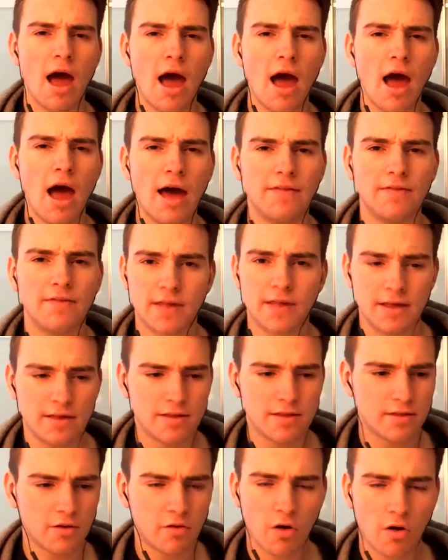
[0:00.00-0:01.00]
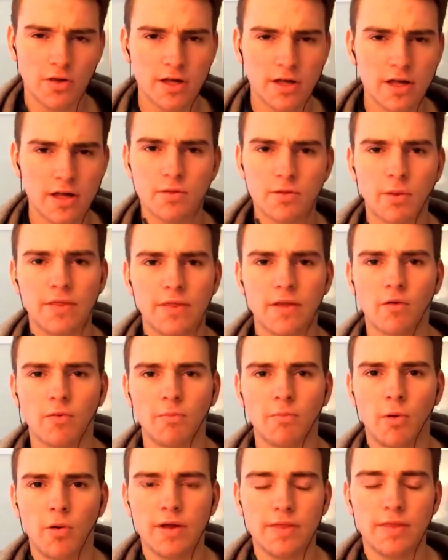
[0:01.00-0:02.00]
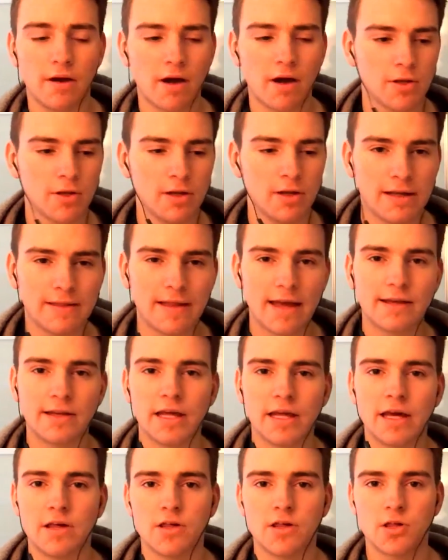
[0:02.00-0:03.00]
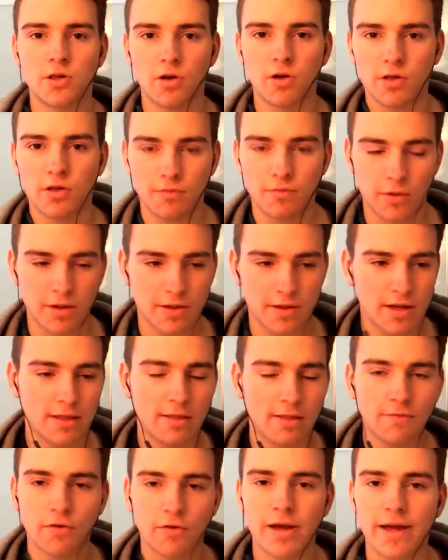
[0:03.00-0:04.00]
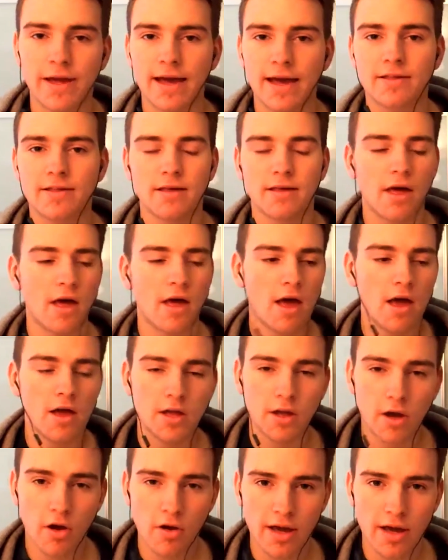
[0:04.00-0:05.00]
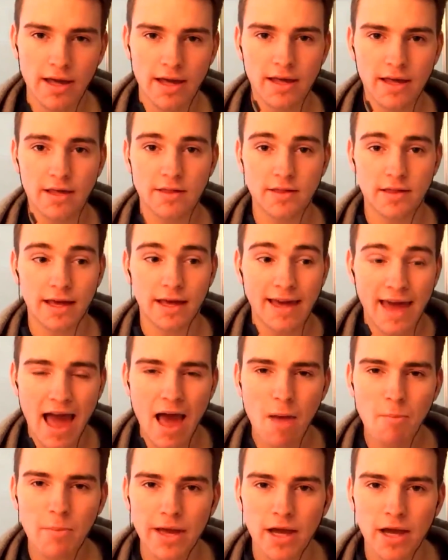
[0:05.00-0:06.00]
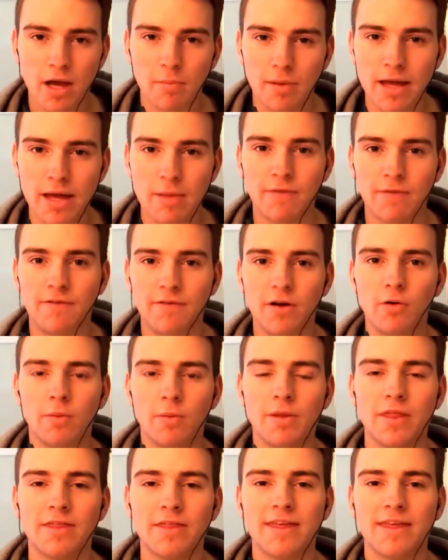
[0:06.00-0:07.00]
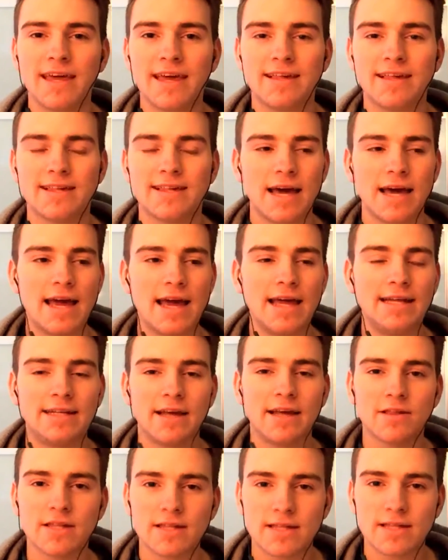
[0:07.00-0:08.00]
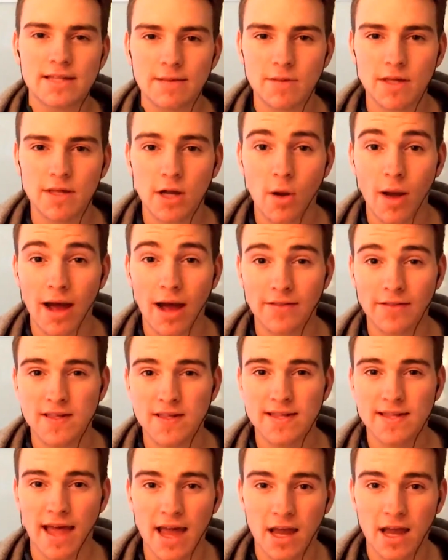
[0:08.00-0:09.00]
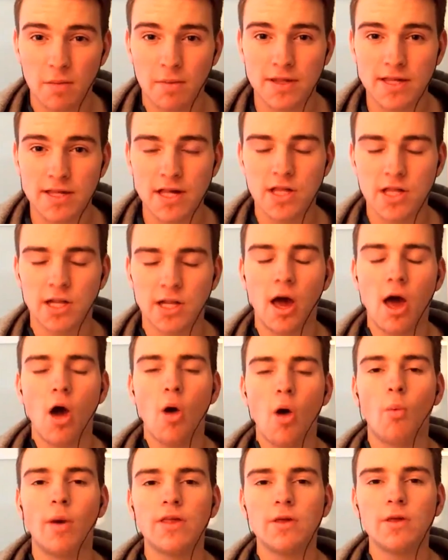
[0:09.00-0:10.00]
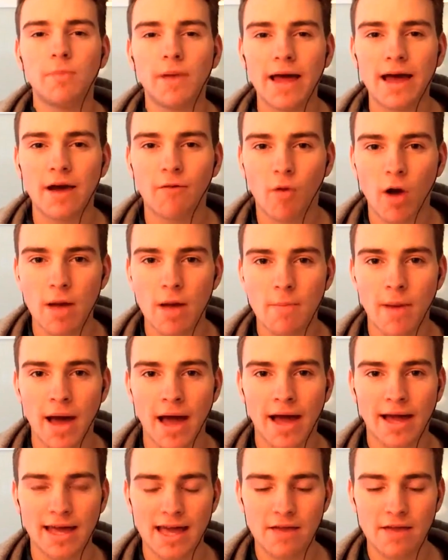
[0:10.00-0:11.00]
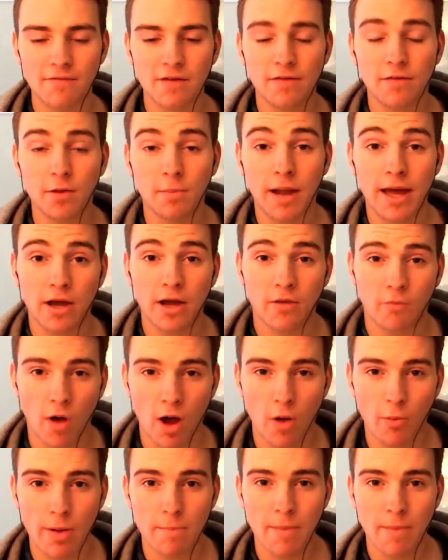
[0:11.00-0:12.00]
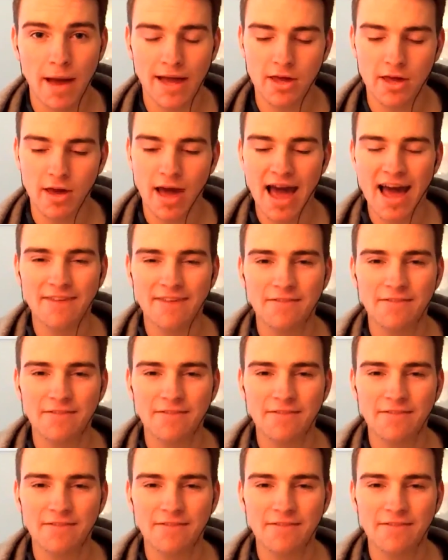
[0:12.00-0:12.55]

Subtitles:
And his crosses, when they're on point, they're absolutely deadly. His shots, as we've seen, the free kicks, he can be a complete midfielder. But the thing is, he doesn't seem to know how to stay in a position. When you play at right back, even if you're playing at right wing back, you have to